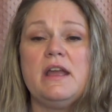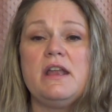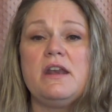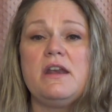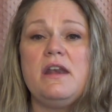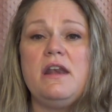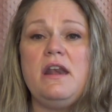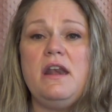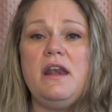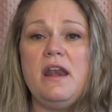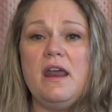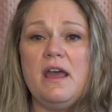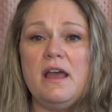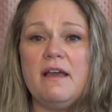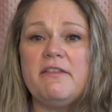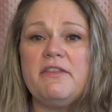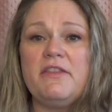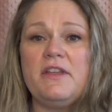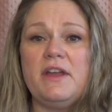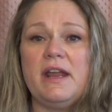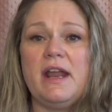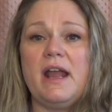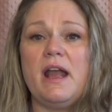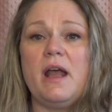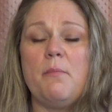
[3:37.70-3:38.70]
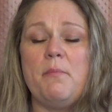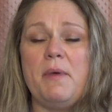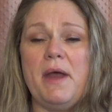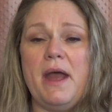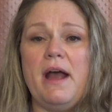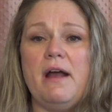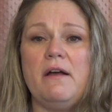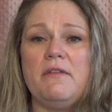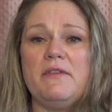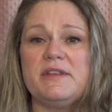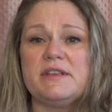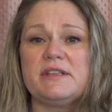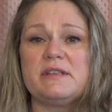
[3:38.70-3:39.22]

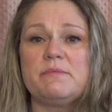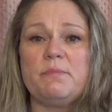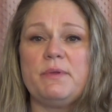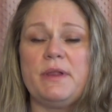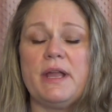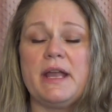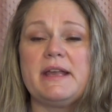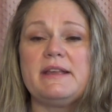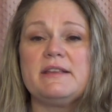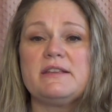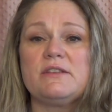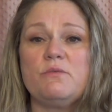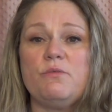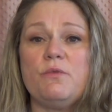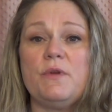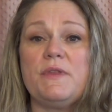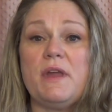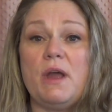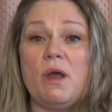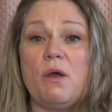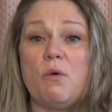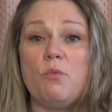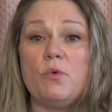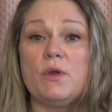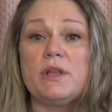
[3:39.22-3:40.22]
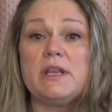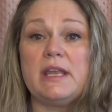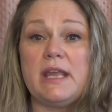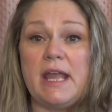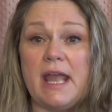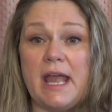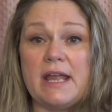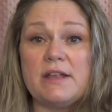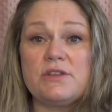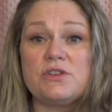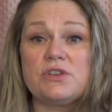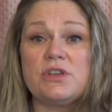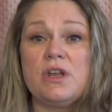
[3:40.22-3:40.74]
about this place that would
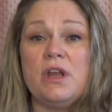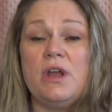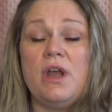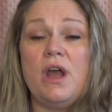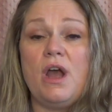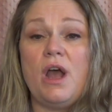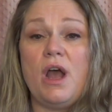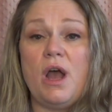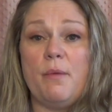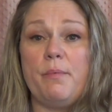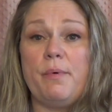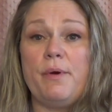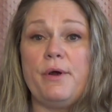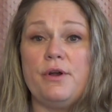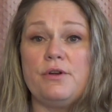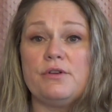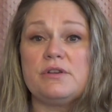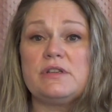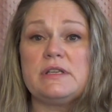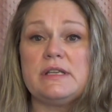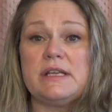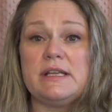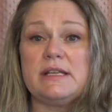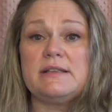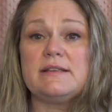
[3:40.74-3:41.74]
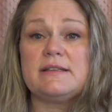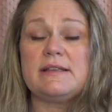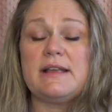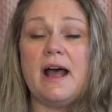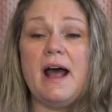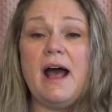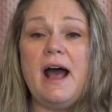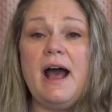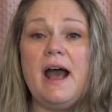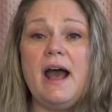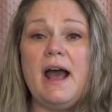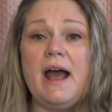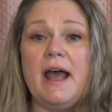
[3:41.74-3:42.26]
catch a person's
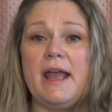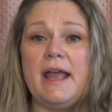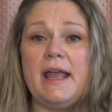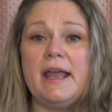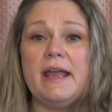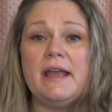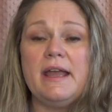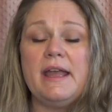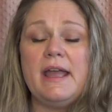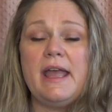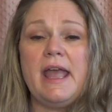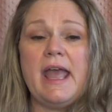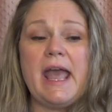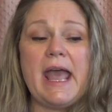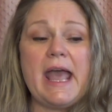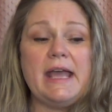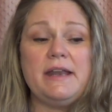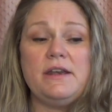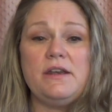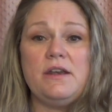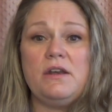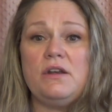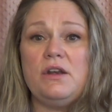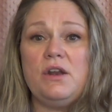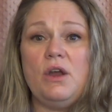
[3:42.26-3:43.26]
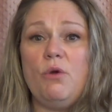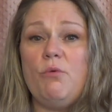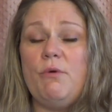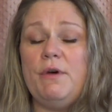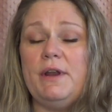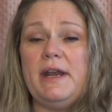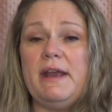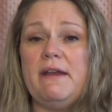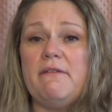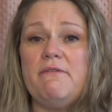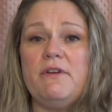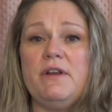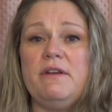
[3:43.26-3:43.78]
eye. And no one
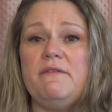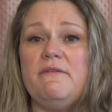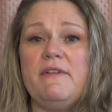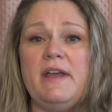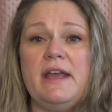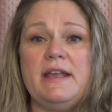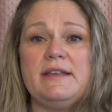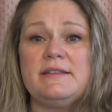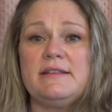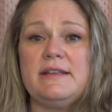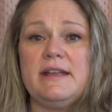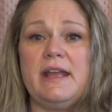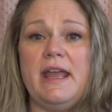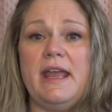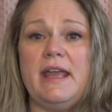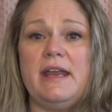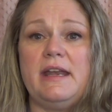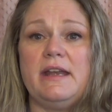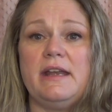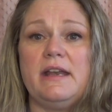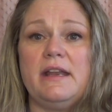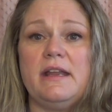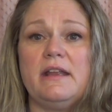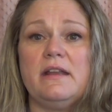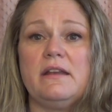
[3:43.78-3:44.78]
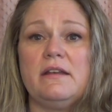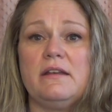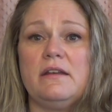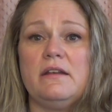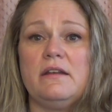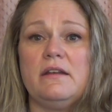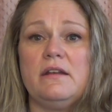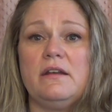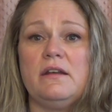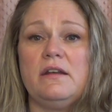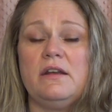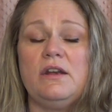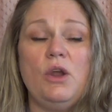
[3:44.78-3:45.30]
ever investigated it.
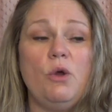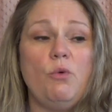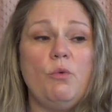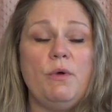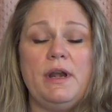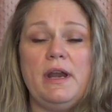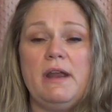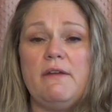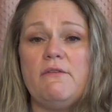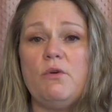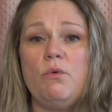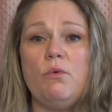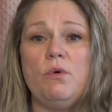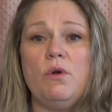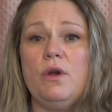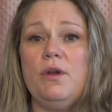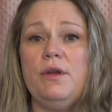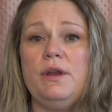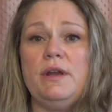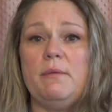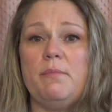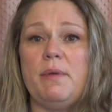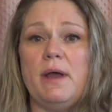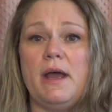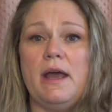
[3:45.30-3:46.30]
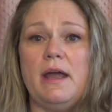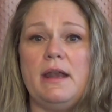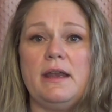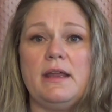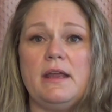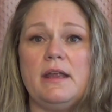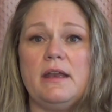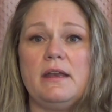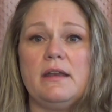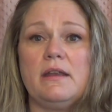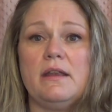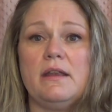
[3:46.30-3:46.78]
No one ever worried about it.